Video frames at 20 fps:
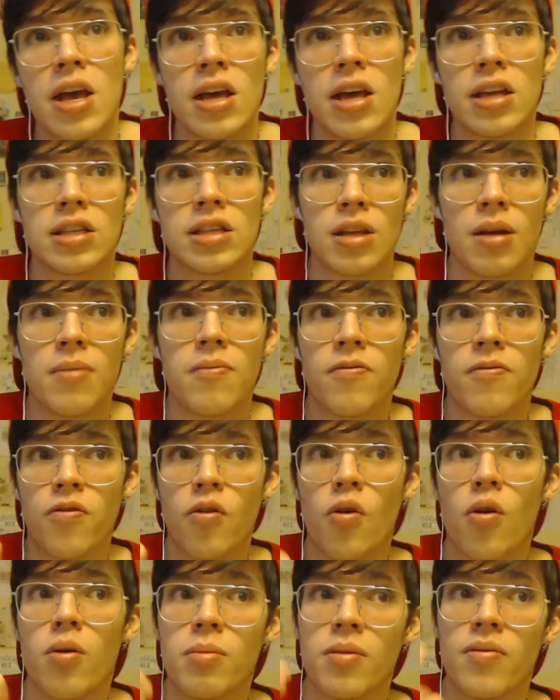some
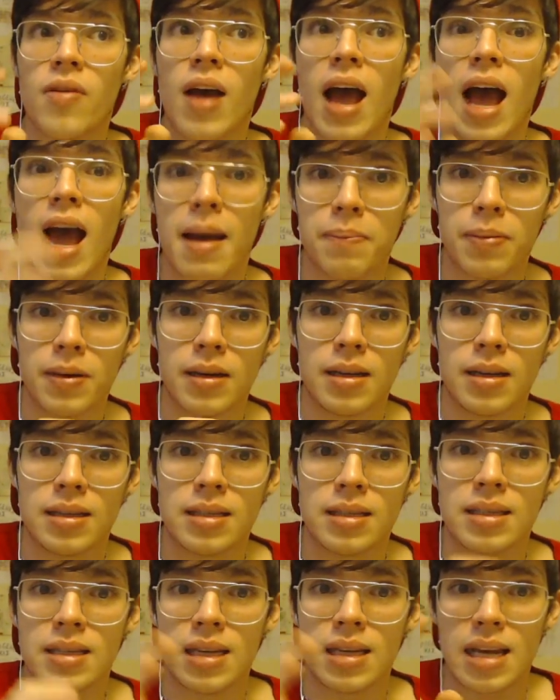form of
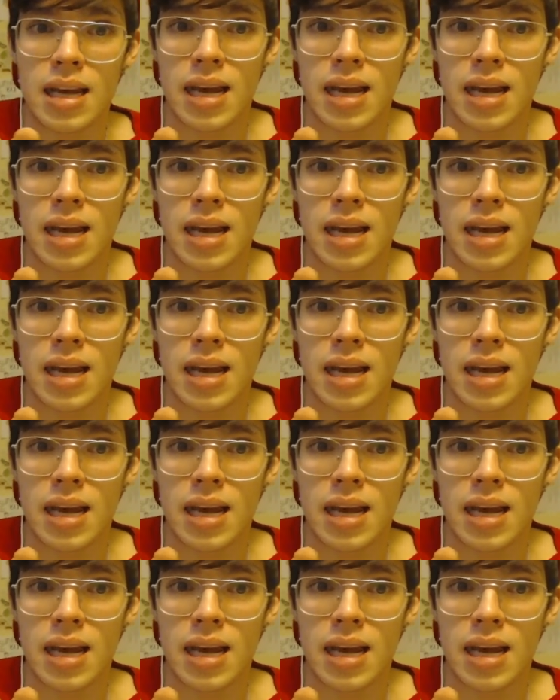happiness